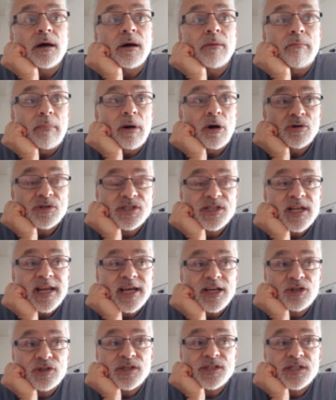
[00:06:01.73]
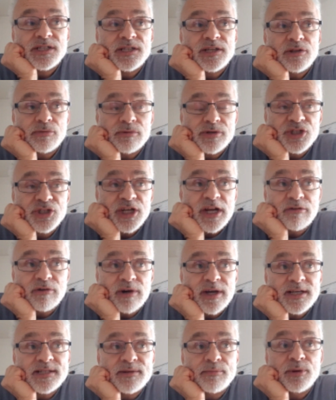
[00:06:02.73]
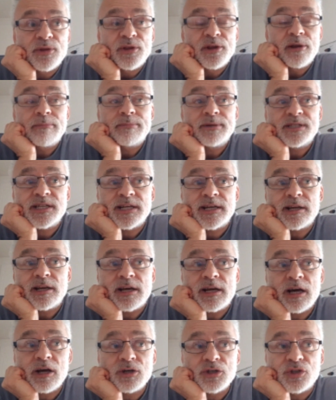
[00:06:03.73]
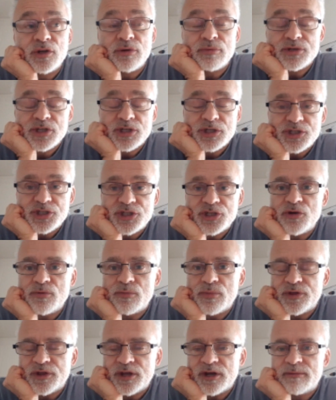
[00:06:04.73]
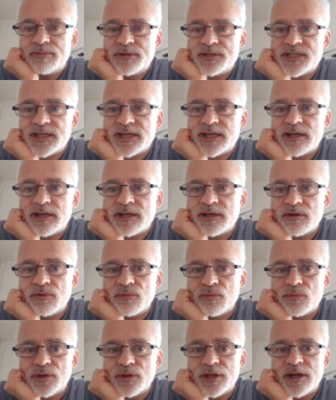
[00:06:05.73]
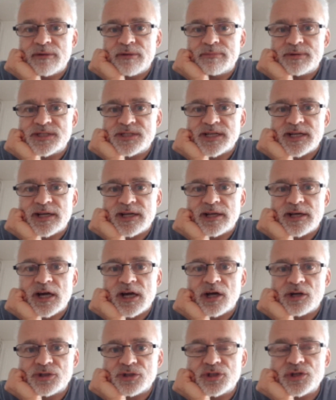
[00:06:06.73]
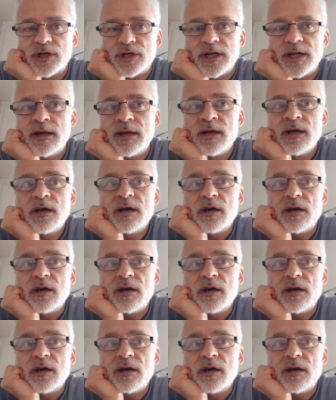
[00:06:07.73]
most electricity that was generated within a particular country was consumed within a particular country.